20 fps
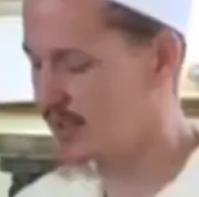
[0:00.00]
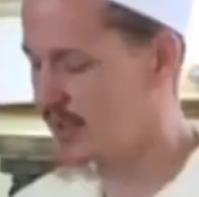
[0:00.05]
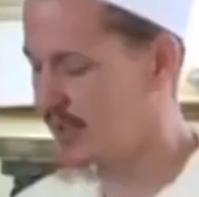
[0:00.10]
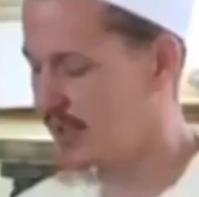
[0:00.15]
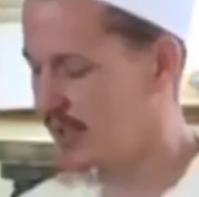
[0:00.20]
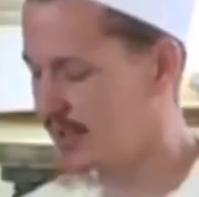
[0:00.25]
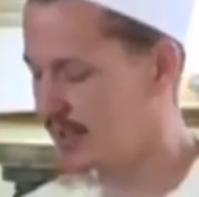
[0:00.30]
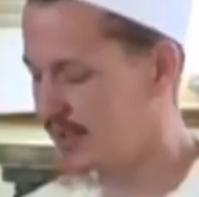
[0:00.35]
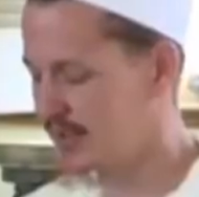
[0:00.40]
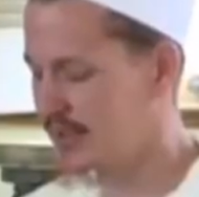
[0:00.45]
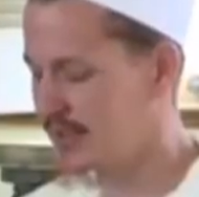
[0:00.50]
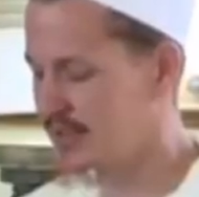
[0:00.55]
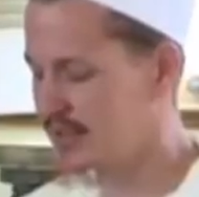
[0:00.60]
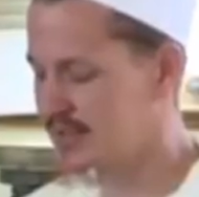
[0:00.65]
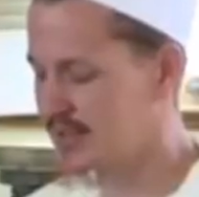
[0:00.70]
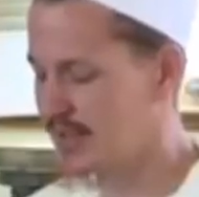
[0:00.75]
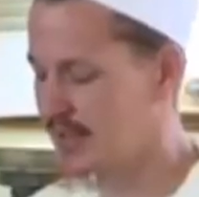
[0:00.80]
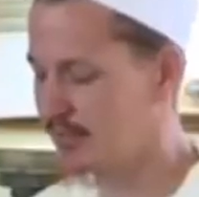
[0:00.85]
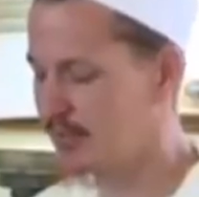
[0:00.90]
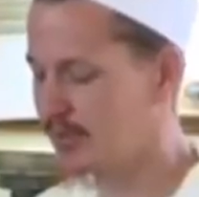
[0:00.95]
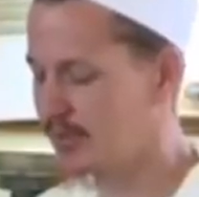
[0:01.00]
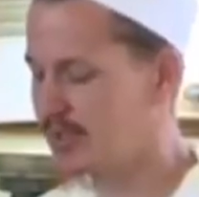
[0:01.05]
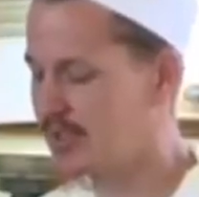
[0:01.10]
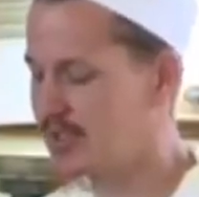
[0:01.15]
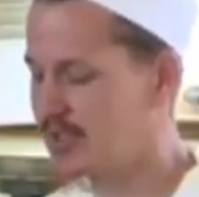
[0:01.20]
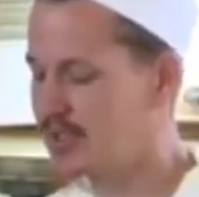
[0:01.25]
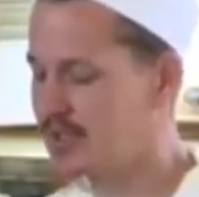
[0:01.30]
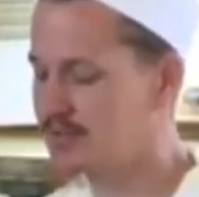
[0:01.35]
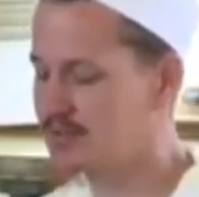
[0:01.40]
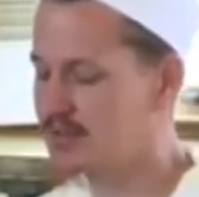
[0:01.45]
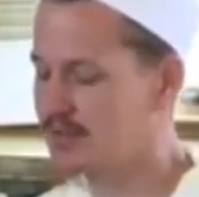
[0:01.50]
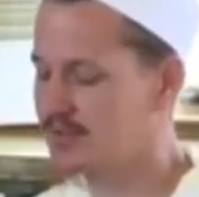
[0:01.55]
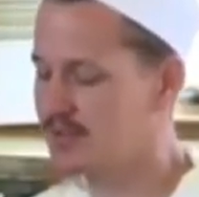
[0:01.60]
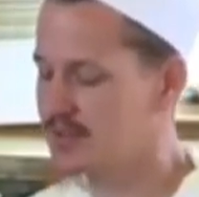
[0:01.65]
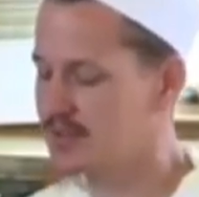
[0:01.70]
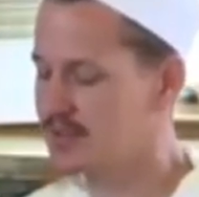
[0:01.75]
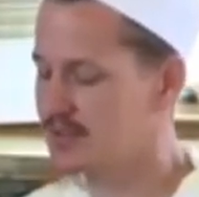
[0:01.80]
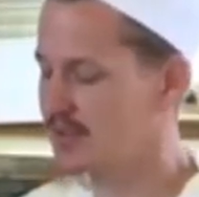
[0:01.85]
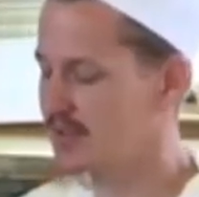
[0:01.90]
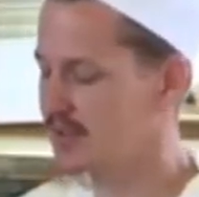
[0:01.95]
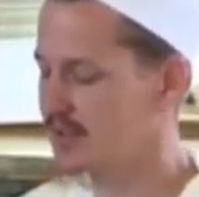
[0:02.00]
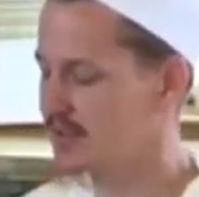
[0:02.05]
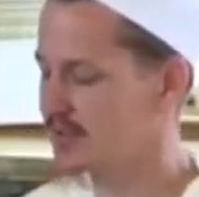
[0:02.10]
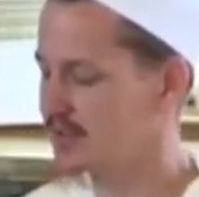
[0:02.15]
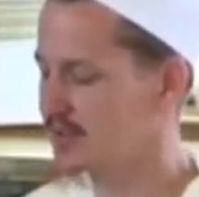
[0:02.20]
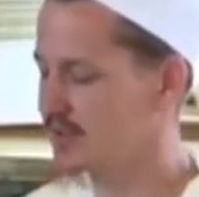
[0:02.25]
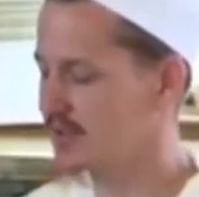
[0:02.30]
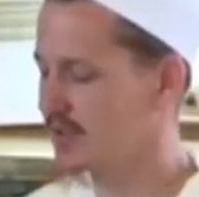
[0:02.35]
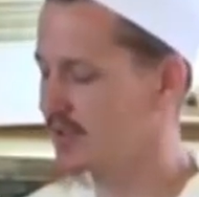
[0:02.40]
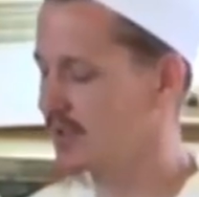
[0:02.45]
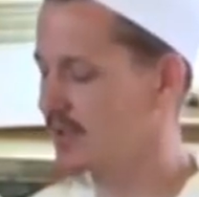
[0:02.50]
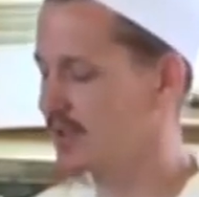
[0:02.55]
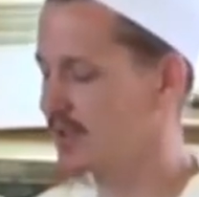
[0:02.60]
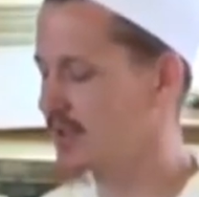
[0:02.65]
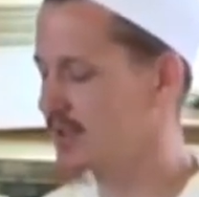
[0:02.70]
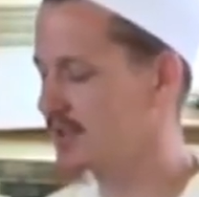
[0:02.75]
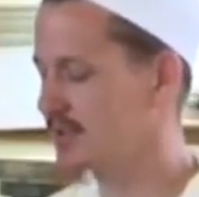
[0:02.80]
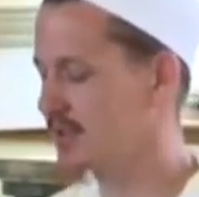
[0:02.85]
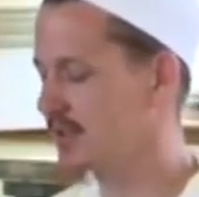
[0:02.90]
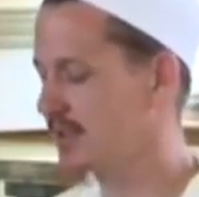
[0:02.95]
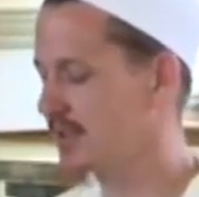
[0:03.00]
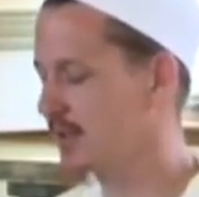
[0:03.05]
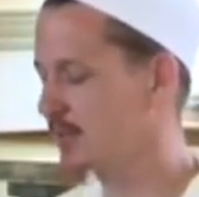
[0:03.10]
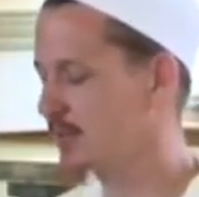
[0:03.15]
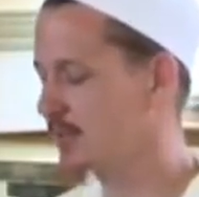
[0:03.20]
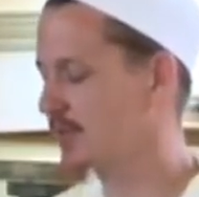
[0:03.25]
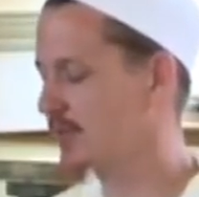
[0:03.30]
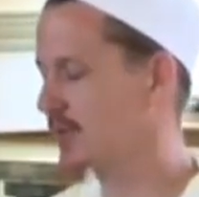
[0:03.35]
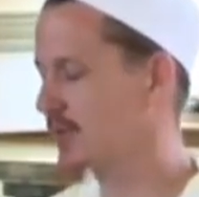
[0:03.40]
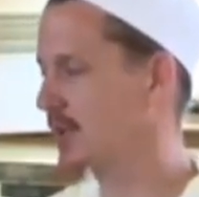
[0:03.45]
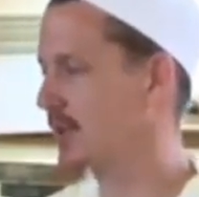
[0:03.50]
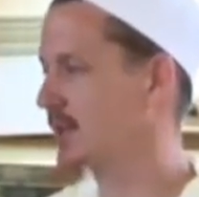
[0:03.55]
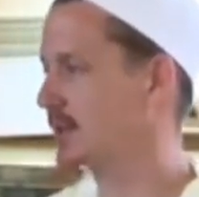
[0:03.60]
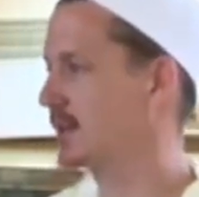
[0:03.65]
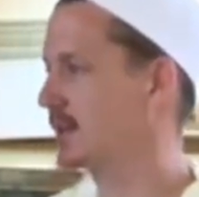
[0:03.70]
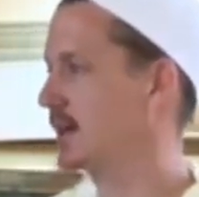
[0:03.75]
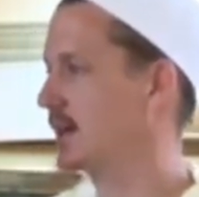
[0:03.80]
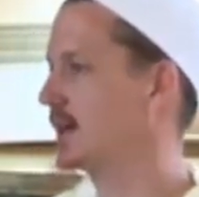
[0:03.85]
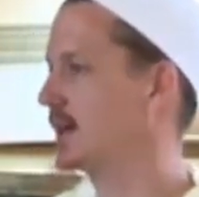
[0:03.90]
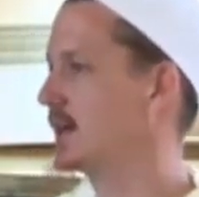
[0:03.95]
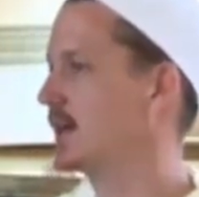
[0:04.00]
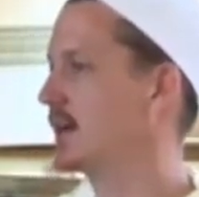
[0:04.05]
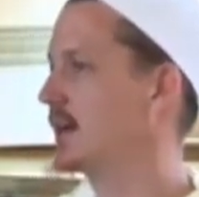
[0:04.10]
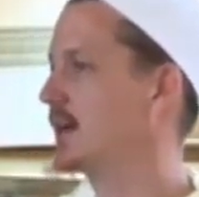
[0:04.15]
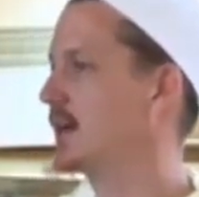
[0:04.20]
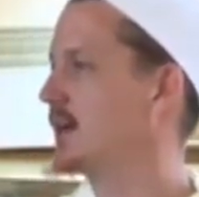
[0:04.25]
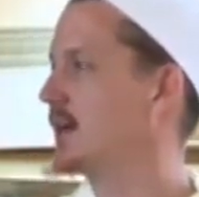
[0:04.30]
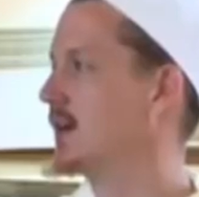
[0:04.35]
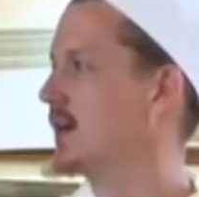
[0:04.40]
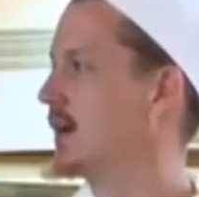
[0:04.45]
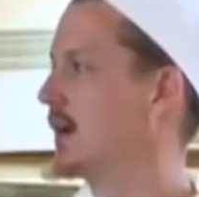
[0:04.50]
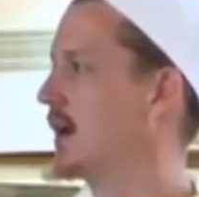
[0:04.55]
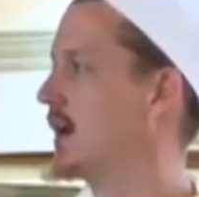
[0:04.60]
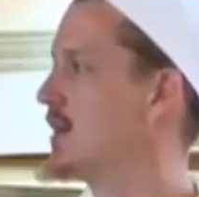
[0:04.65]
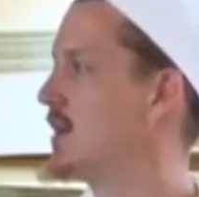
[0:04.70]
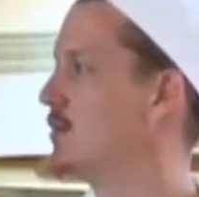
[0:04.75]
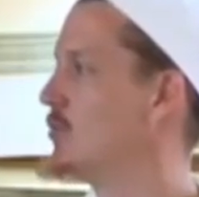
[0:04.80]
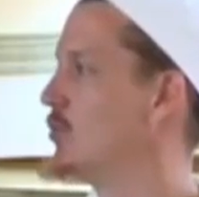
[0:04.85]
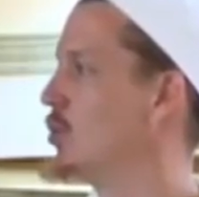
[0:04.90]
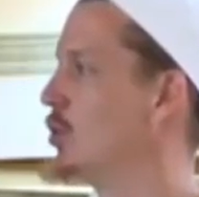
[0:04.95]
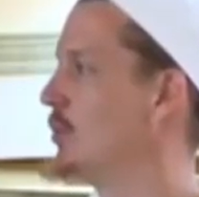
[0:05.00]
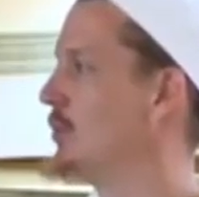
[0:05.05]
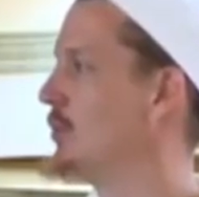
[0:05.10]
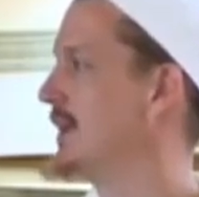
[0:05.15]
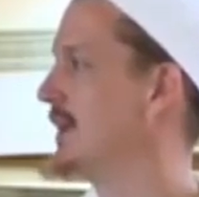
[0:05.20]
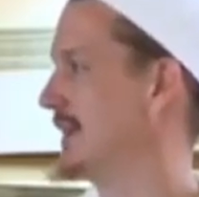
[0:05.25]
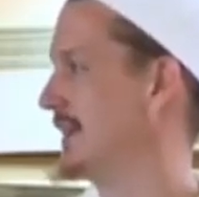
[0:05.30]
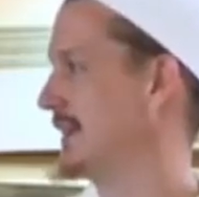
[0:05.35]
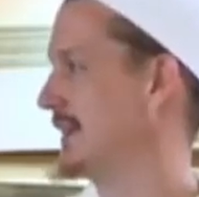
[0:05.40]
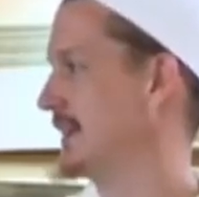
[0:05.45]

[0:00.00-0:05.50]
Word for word: And an example that he gives of this is the name of Allah Ta'ala, Al-Mu'min.